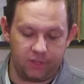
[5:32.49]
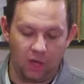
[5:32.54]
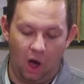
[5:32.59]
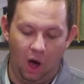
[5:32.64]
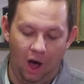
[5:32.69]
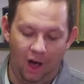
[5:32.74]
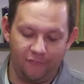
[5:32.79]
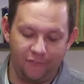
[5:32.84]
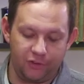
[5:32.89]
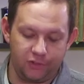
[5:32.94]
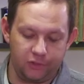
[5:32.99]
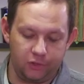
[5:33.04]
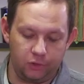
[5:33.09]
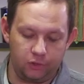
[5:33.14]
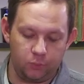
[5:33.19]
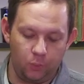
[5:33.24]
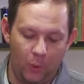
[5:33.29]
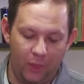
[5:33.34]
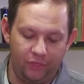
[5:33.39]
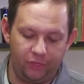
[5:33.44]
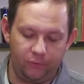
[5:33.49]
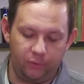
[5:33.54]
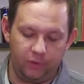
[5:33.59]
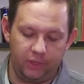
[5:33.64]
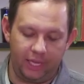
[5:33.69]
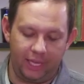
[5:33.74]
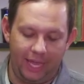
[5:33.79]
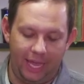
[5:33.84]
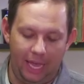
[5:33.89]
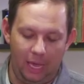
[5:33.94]
the officers went through
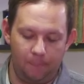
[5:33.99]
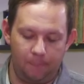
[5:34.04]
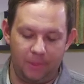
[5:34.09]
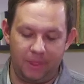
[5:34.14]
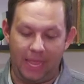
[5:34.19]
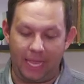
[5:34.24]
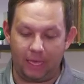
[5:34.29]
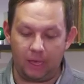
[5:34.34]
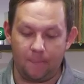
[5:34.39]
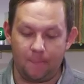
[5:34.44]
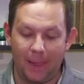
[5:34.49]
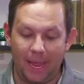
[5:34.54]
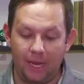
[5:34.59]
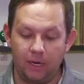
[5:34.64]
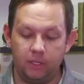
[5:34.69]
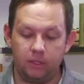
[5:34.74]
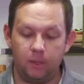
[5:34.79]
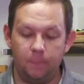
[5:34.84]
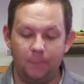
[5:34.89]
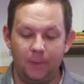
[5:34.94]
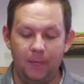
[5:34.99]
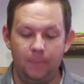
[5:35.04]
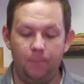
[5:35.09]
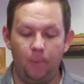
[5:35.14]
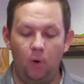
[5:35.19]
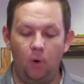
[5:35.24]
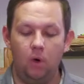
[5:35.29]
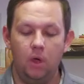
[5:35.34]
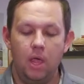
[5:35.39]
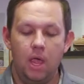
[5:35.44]
the camp and they commanded the
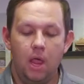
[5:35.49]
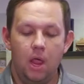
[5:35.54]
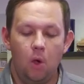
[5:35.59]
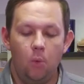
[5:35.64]
people,